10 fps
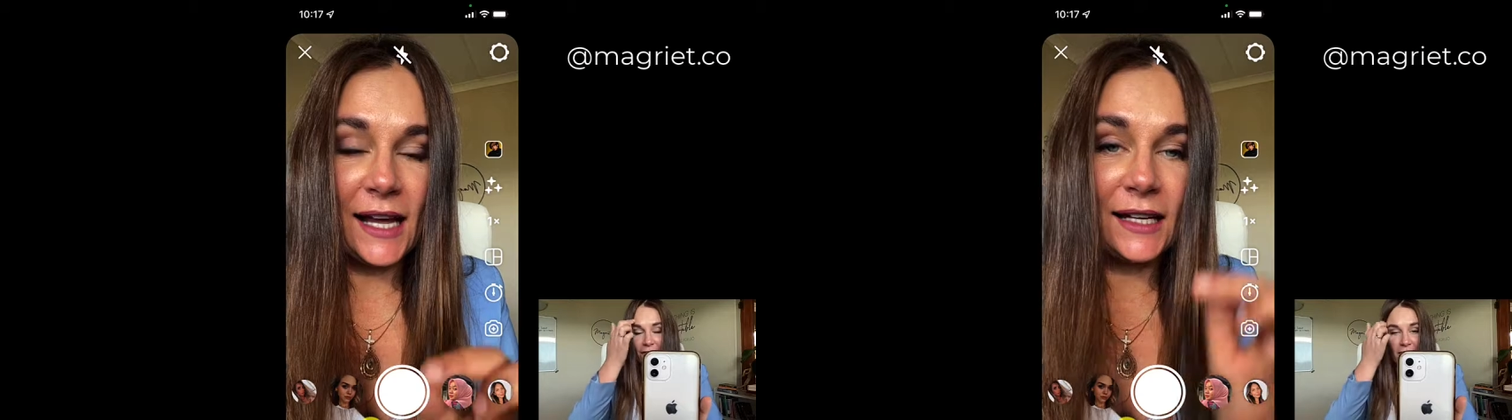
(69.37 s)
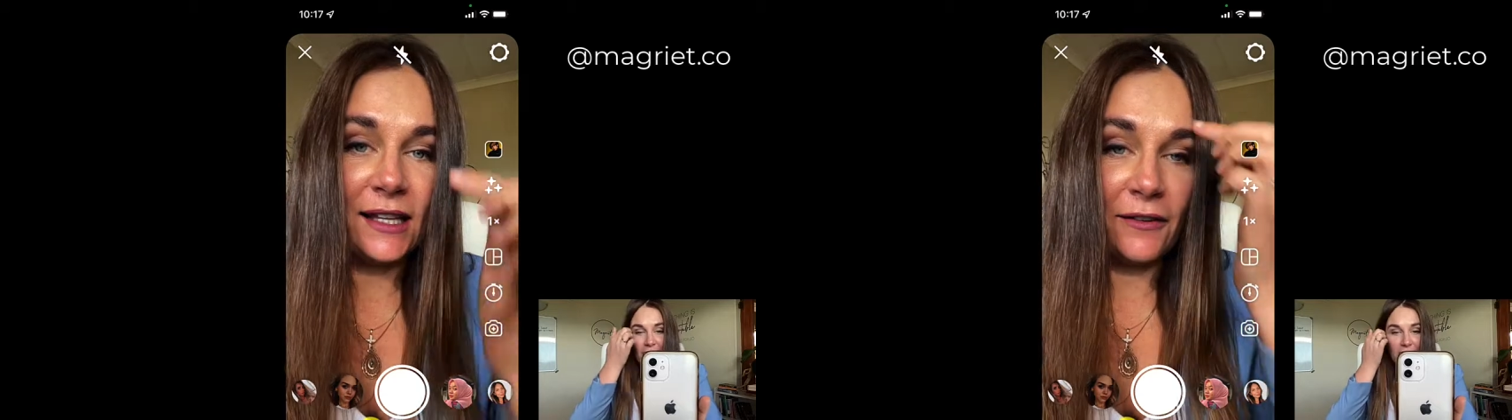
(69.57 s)

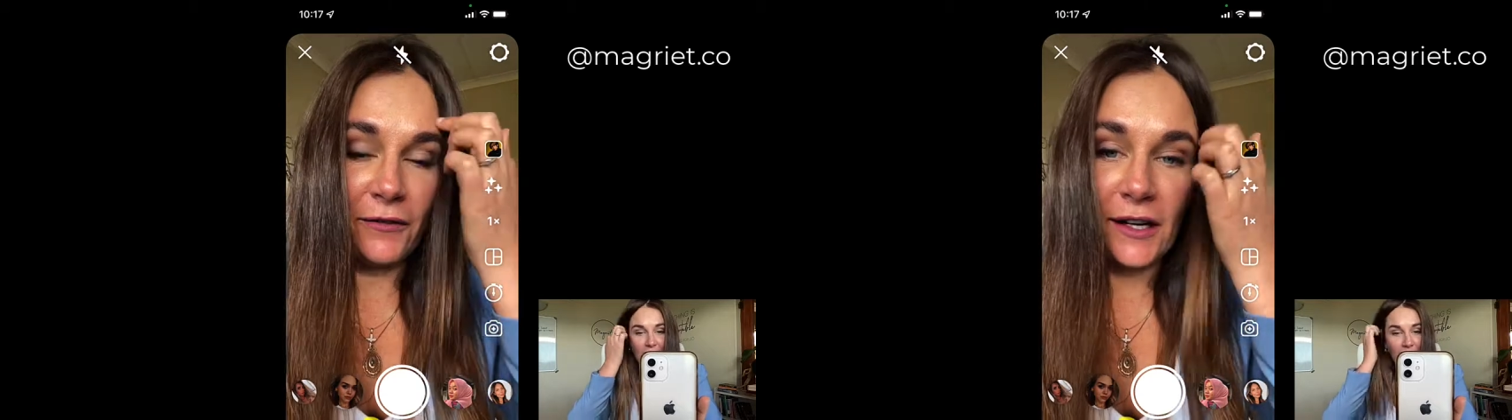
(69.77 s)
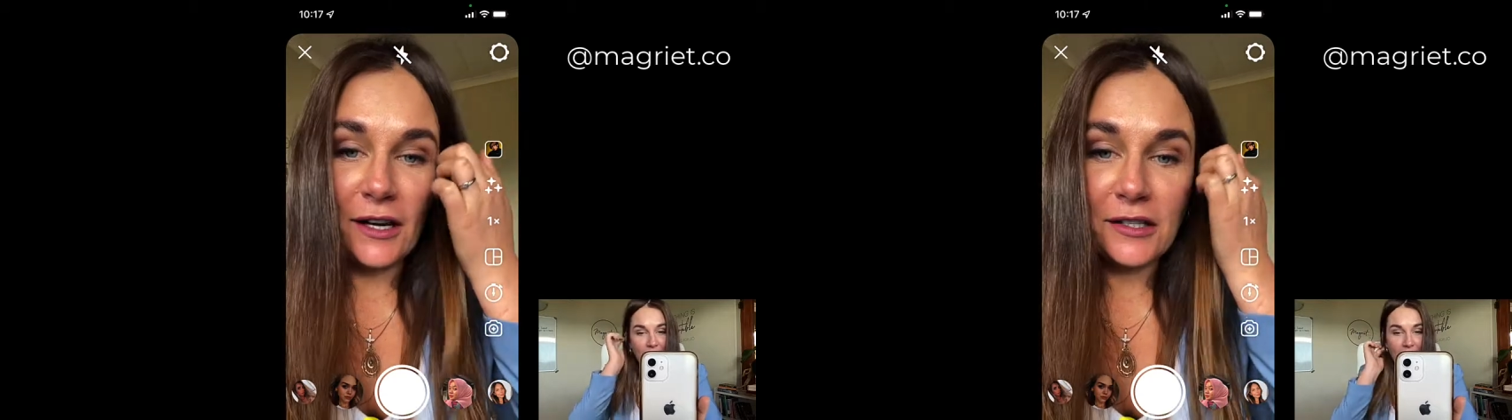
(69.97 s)
videos
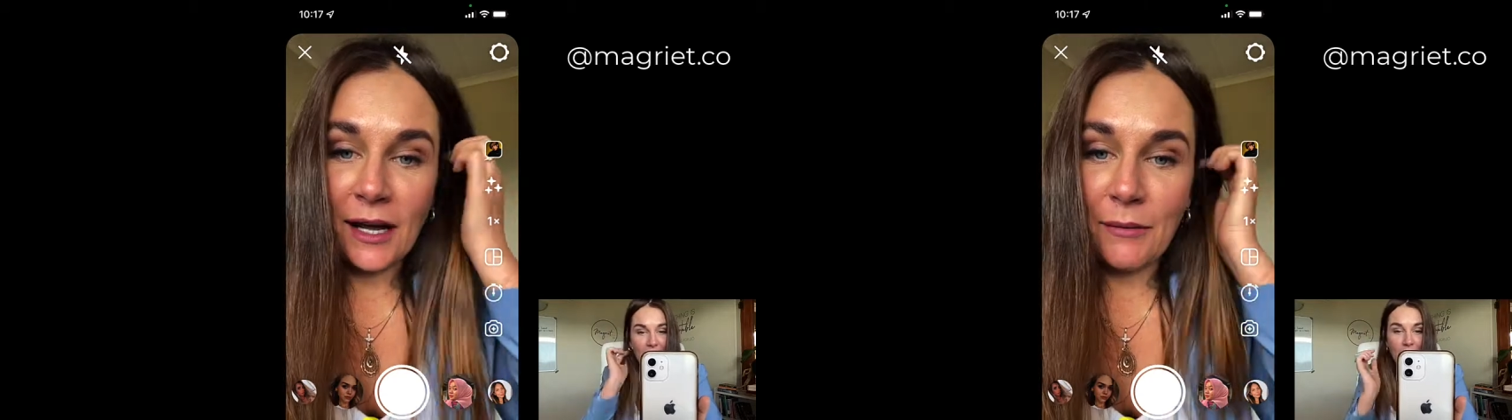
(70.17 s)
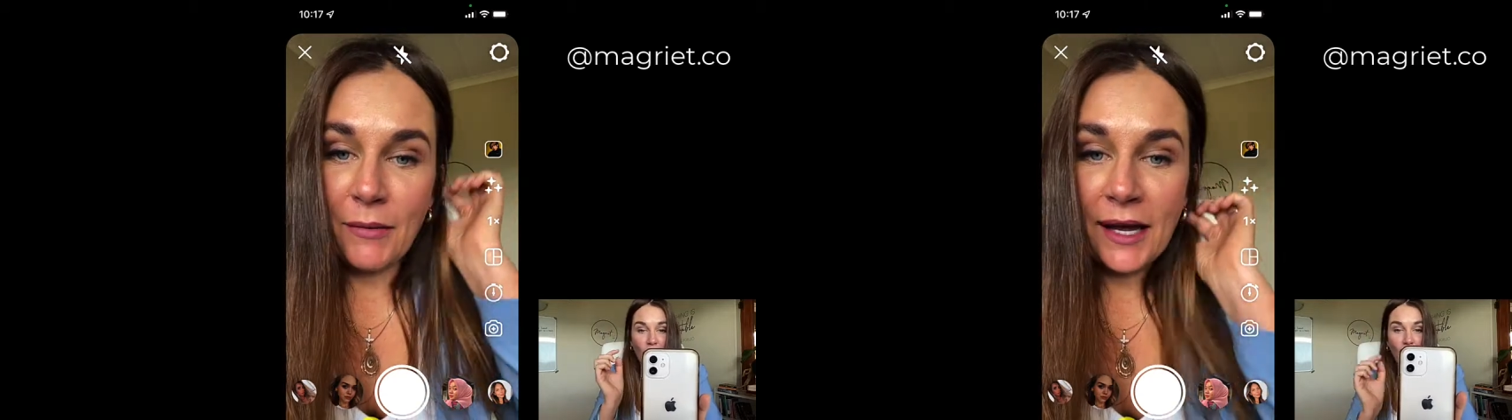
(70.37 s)
I
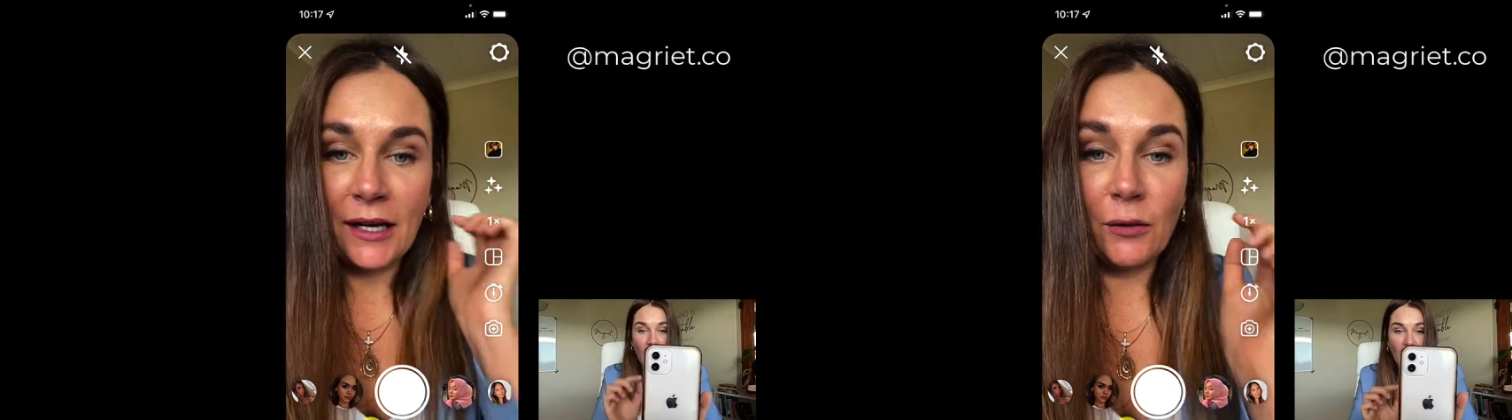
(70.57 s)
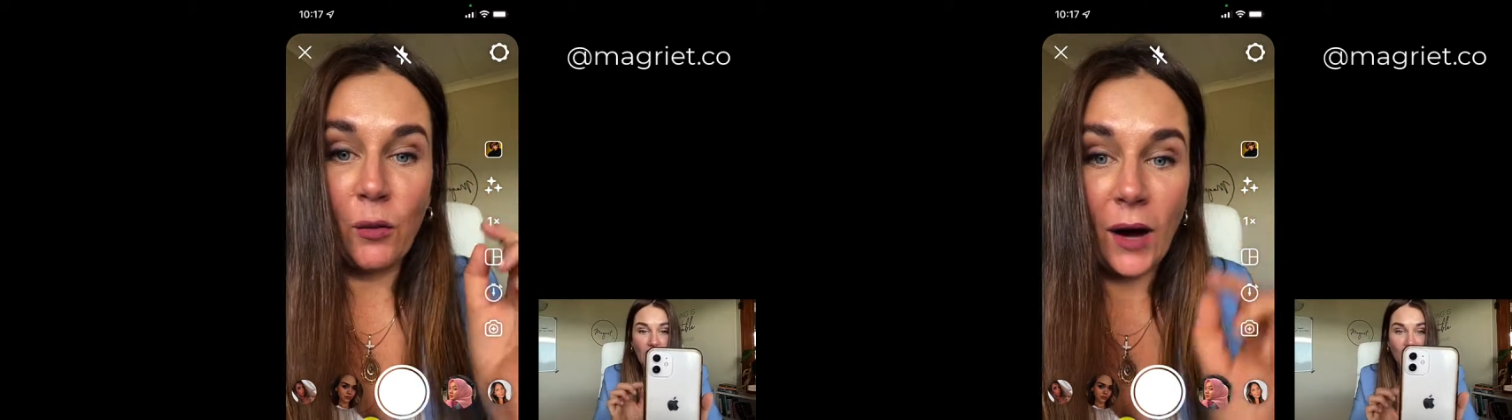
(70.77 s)
made
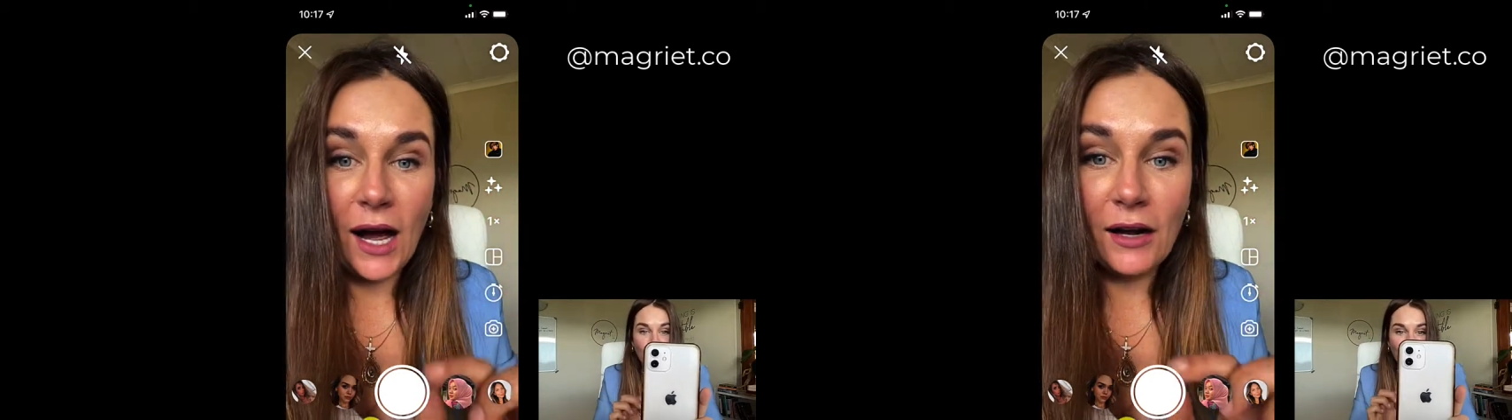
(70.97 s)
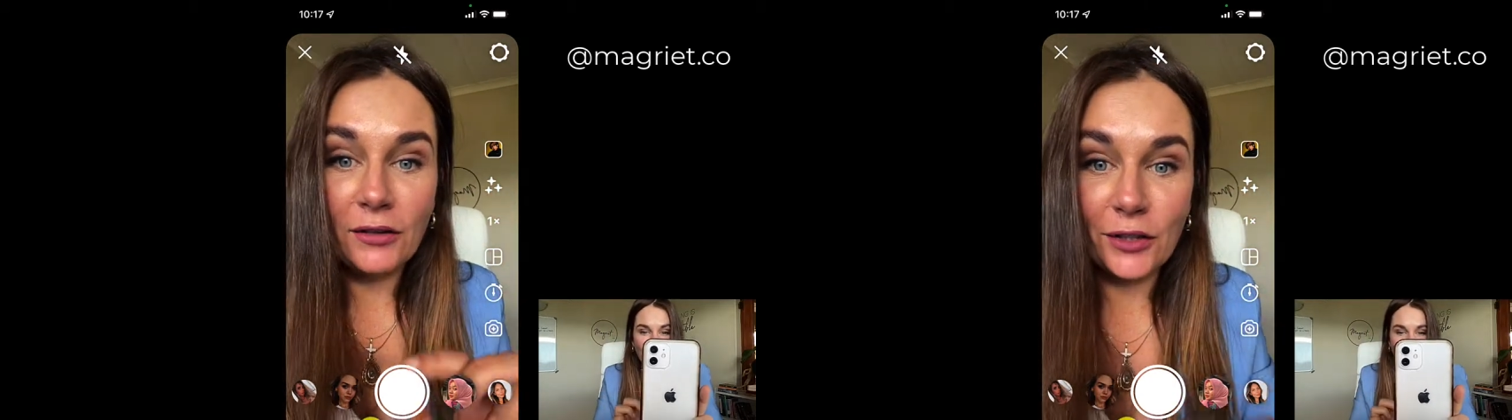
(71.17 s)
while
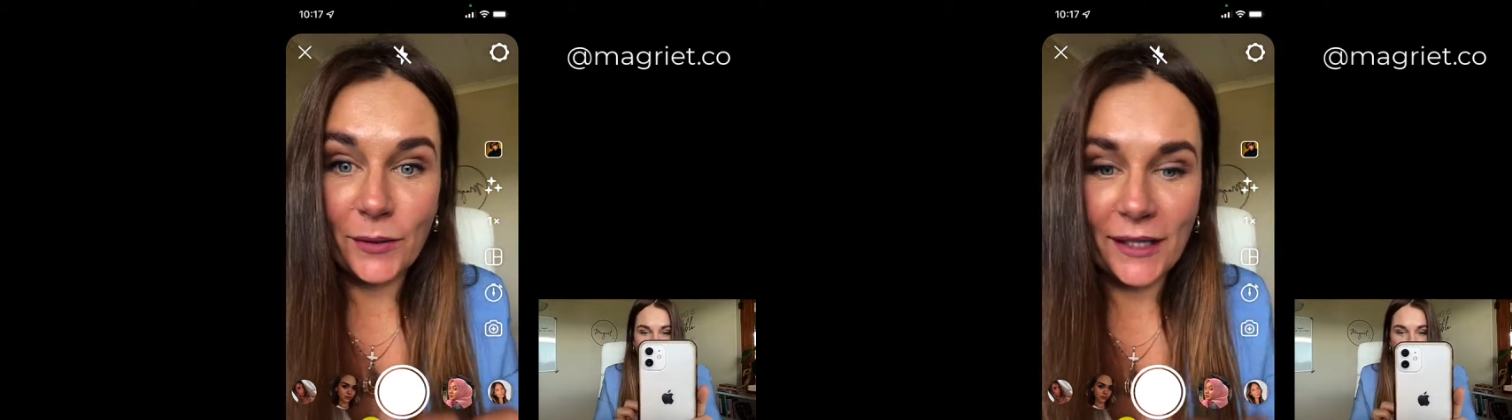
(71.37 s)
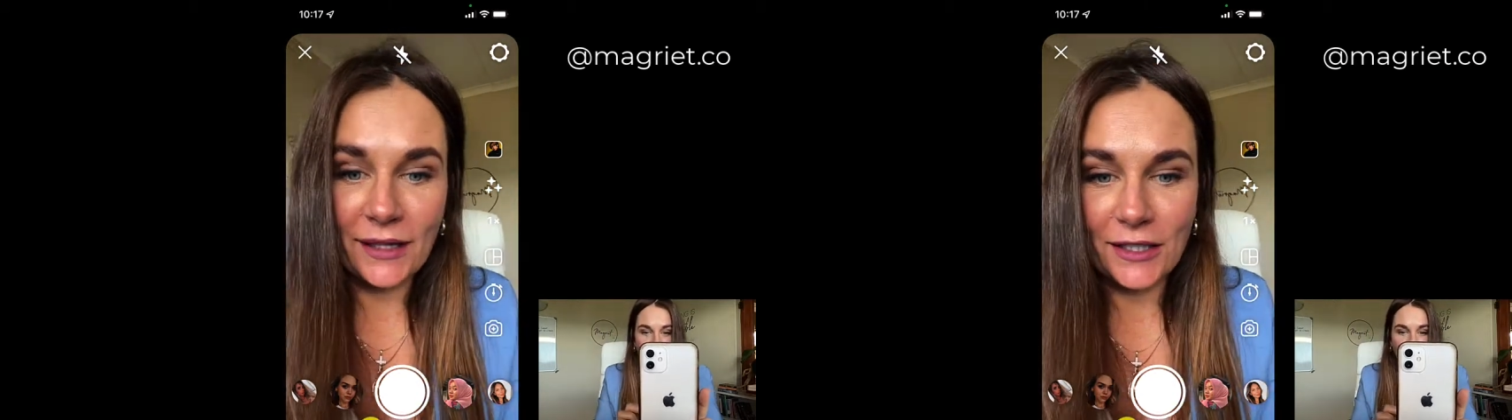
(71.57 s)
doing
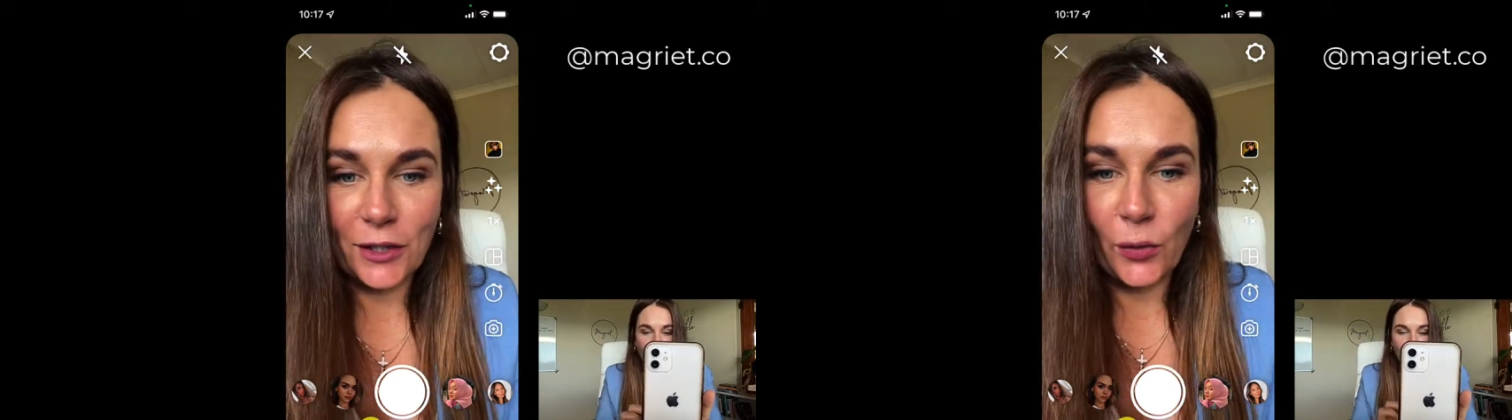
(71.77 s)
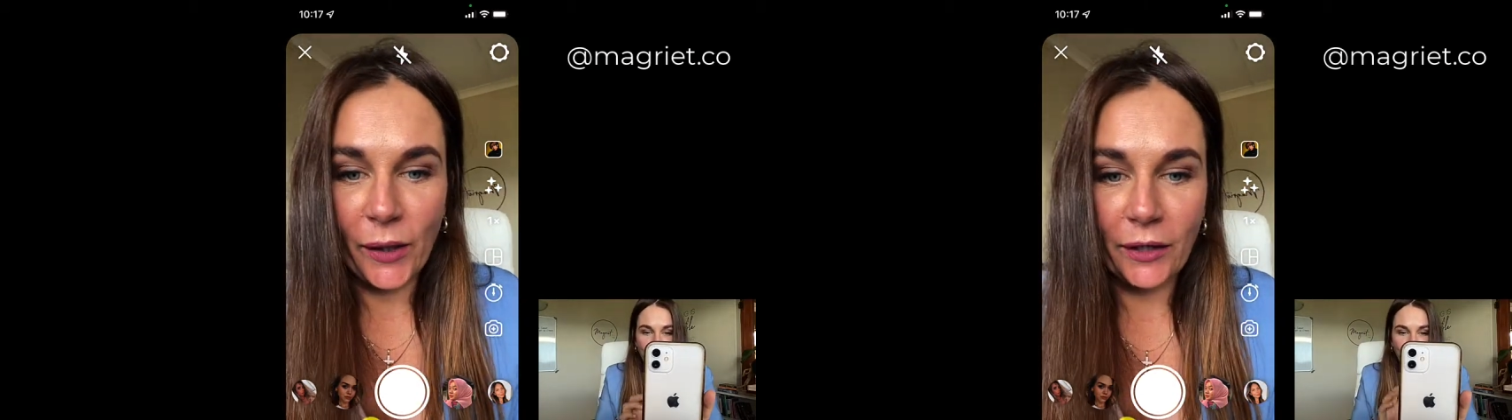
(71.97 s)
this
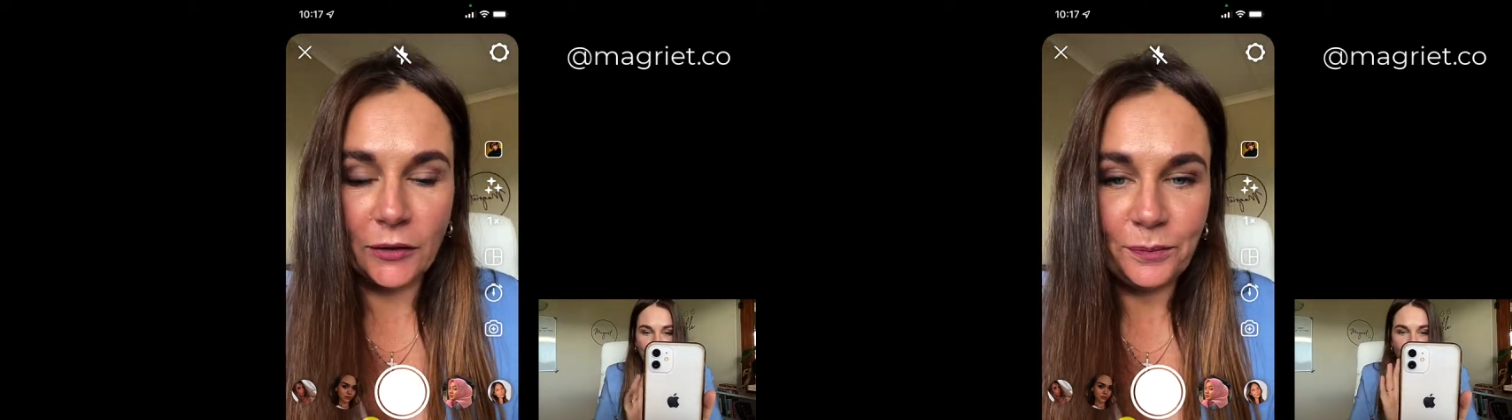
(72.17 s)
reel.